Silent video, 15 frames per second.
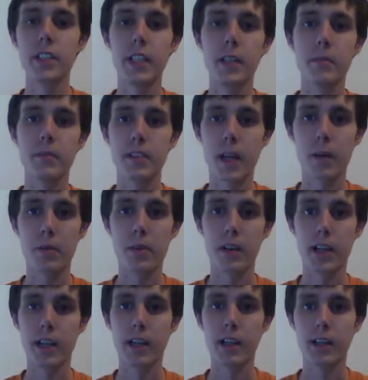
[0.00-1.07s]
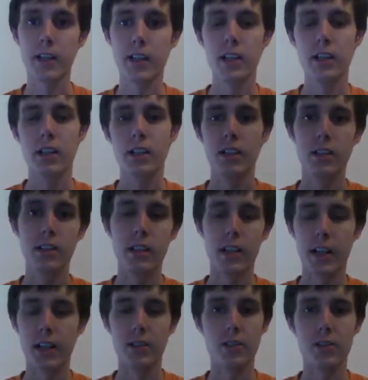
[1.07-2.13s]
Team Samurai
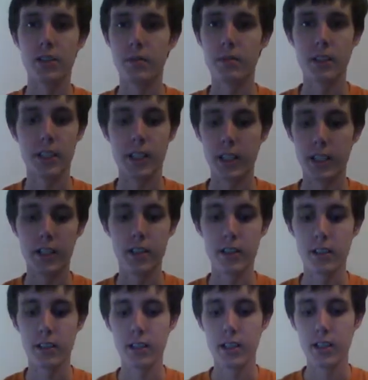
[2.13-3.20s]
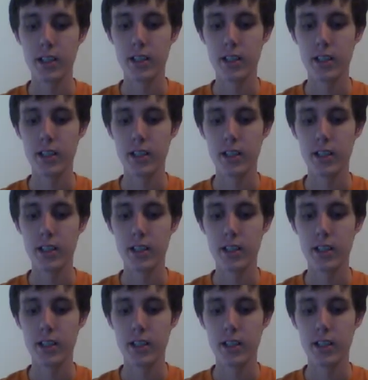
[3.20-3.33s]
or something here.